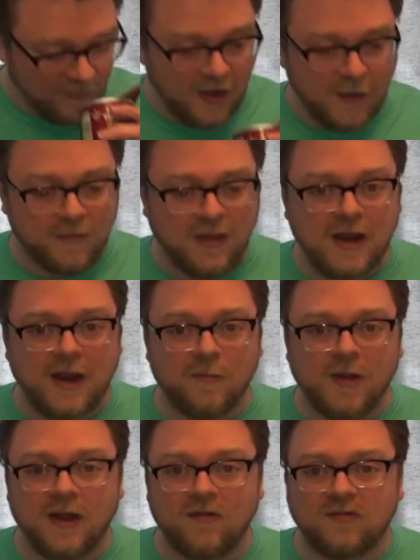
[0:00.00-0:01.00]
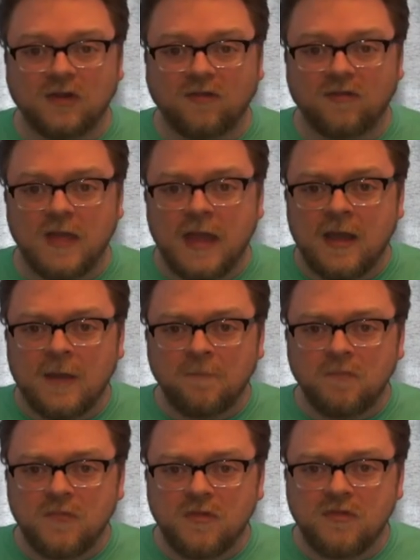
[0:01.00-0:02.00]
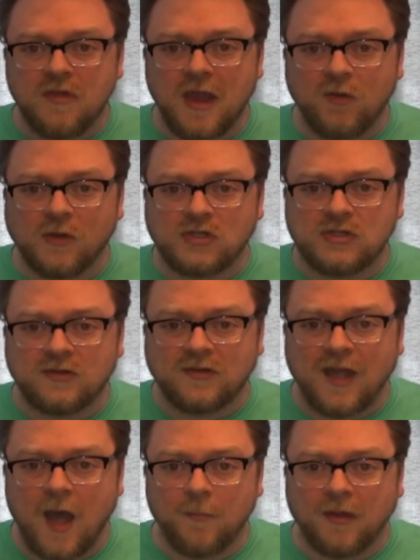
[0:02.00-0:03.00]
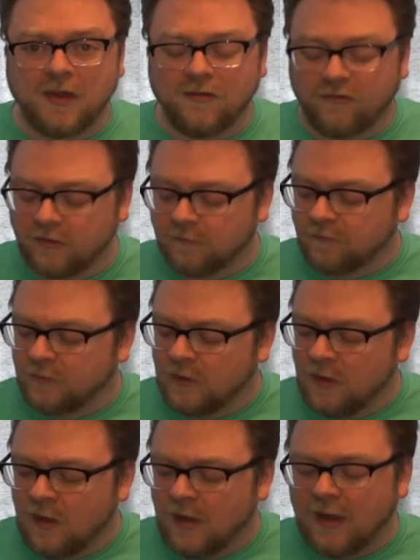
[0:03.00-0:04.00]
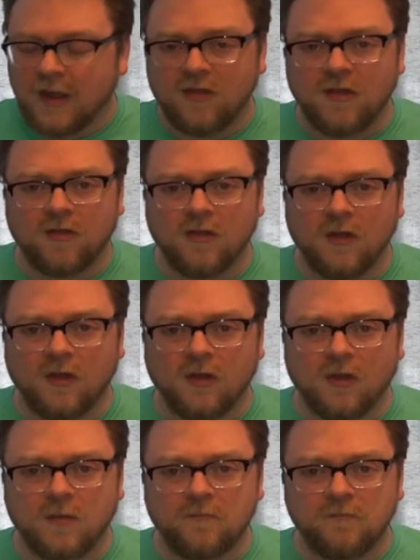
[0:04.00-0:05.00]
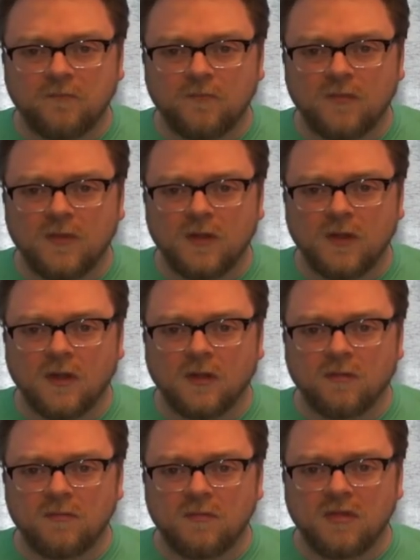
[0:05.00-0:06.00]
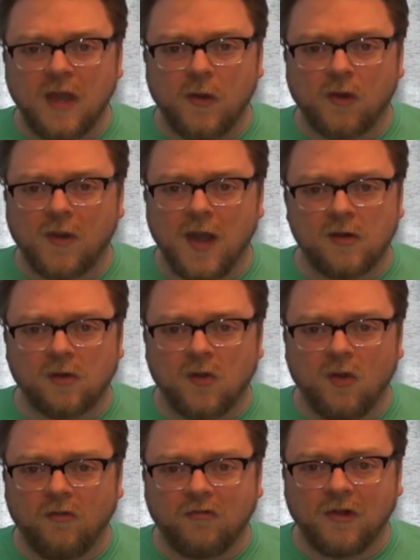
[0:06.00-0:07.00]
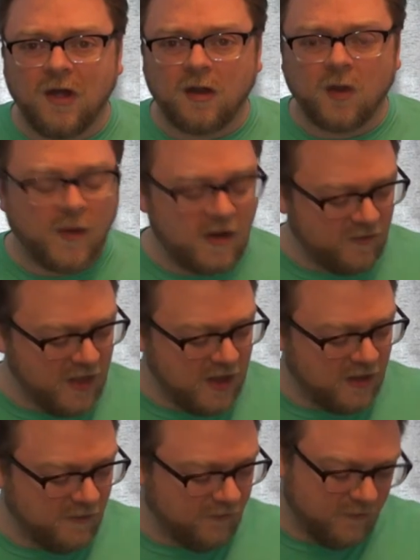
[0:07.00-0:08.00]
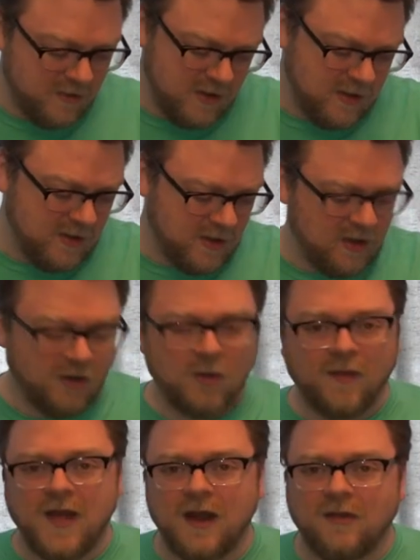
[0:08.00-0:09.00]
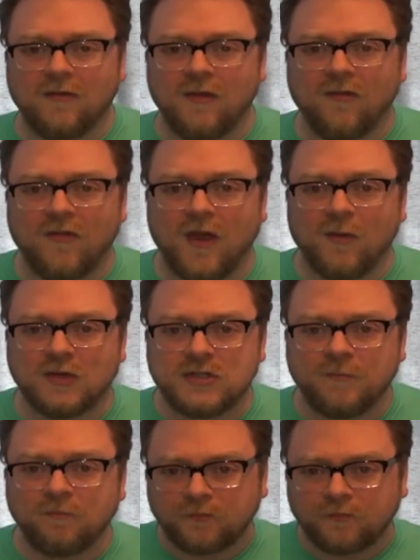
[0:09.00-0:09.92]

that I'm getting, but it just... Sandwich toppings and... I guess that's a... Uh, sauerkraut or coleslaw or whatever that is. I don't know what that is on the sandwich.